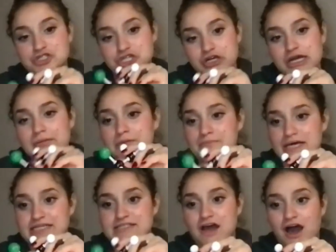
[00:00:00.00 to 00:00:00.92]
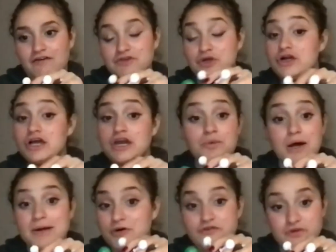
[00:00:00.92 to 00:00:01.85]
You're going to be pissed off. You're going to want
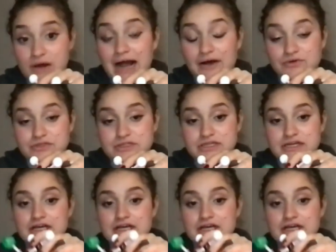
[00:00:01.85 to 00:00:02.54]
to move around.